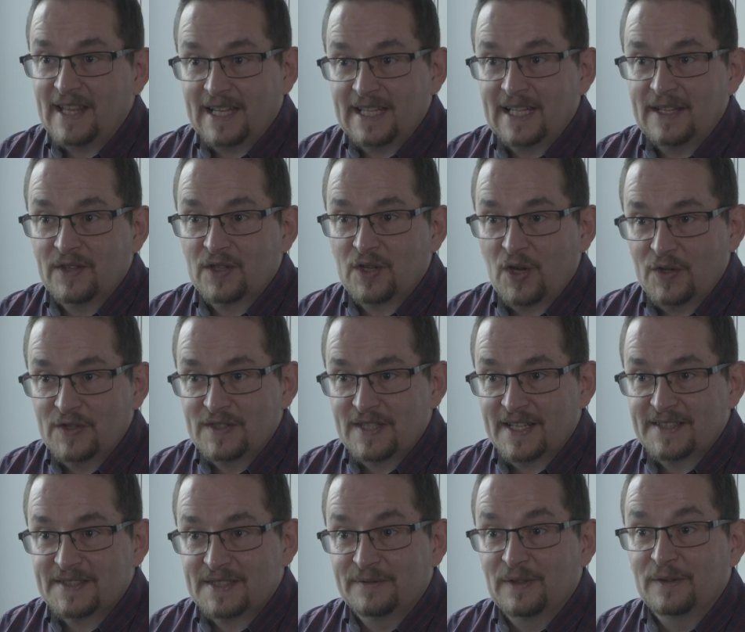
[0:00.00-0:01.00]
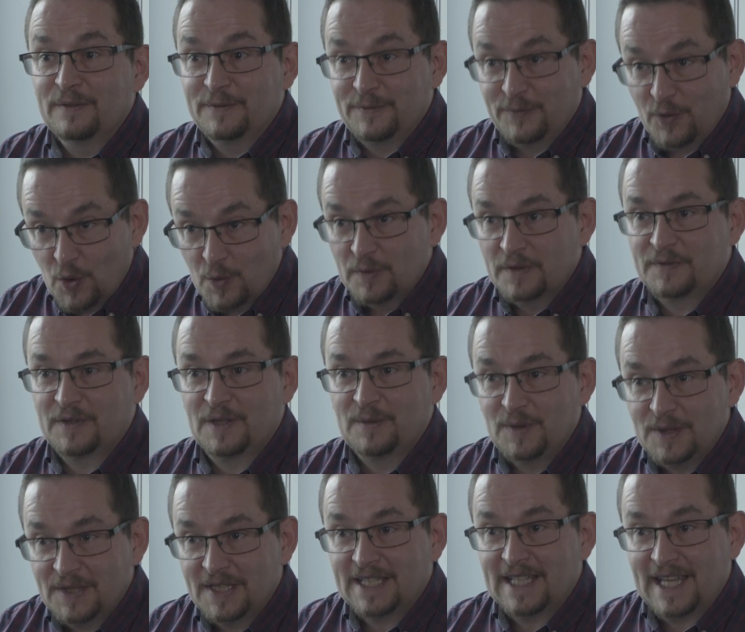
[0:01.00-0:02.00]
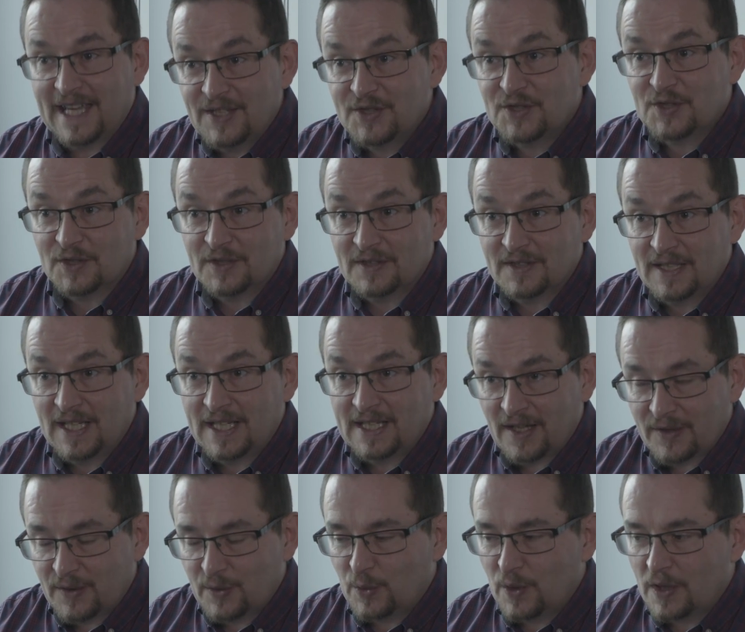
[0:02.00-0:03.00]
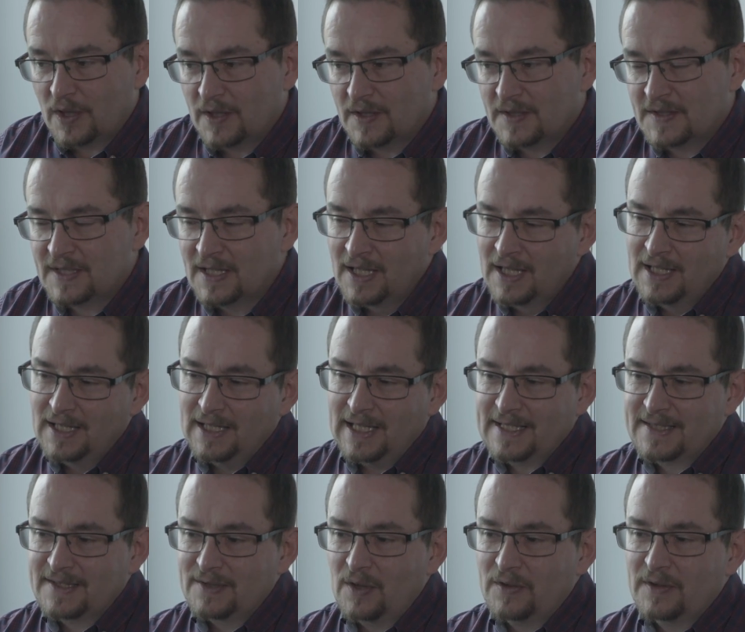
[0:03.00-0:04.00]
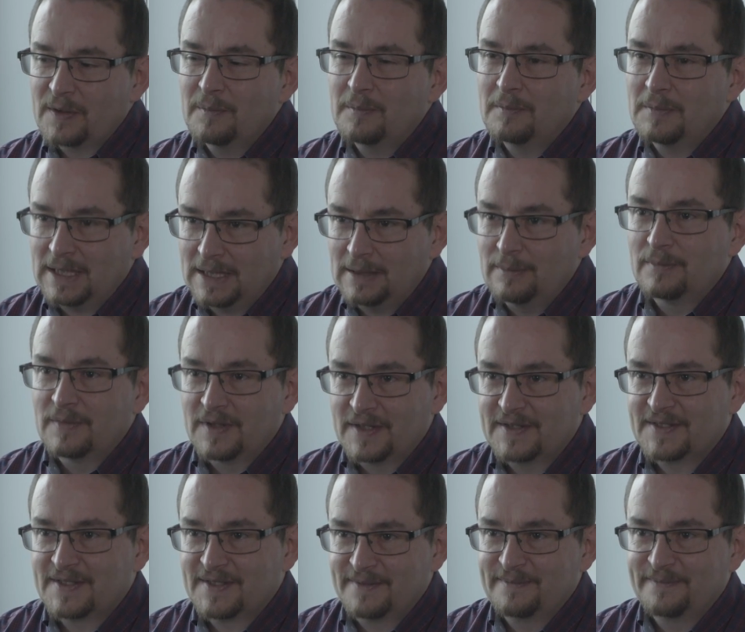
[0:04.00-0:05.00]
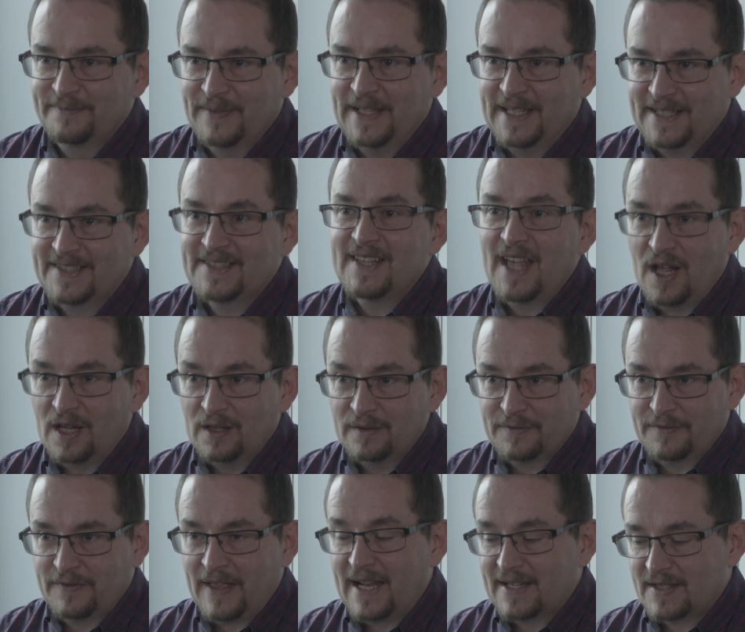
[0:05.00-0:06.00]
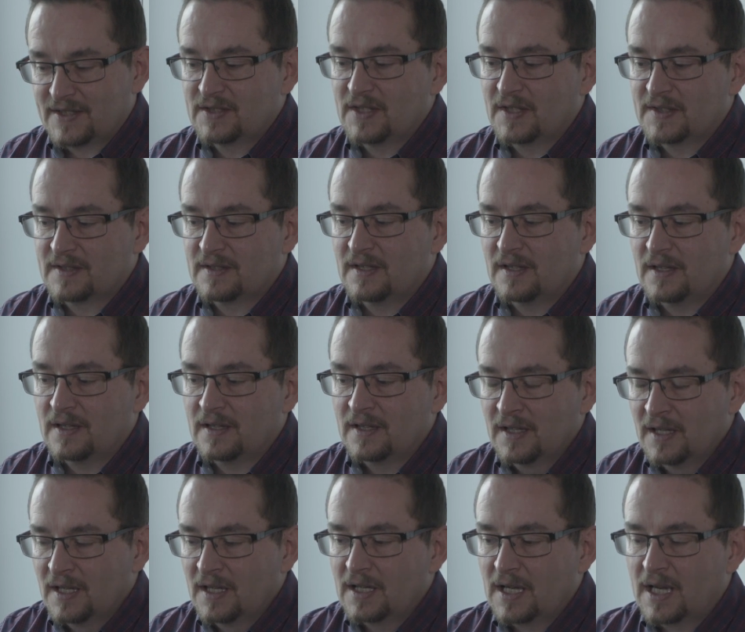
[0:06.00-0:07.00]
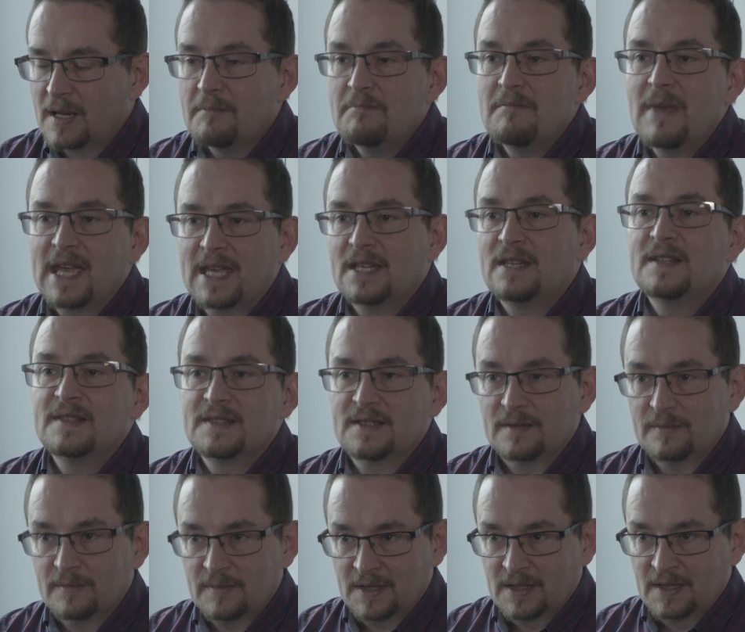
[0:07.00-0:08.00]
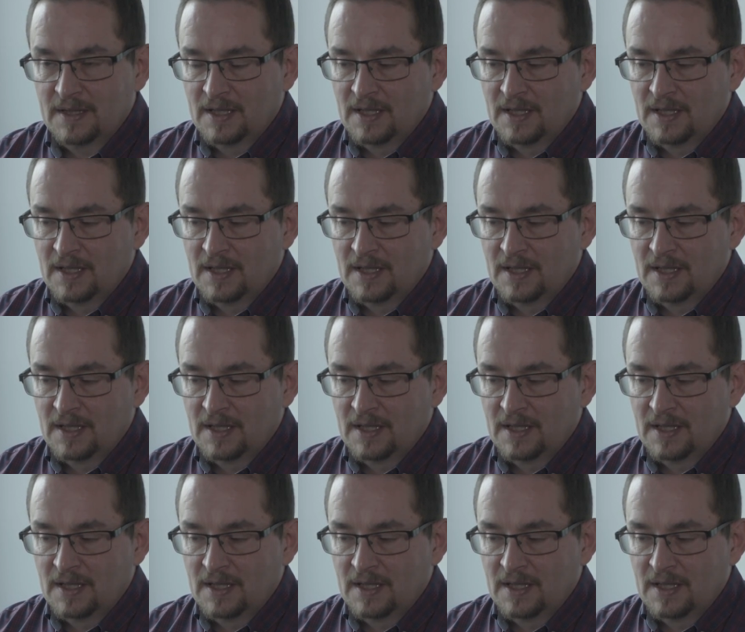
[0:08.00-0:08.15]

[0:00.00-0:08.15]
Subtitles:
that in the context of a form of communication. In other words, it's not the meme that's itself, that's just the kind of mechanism.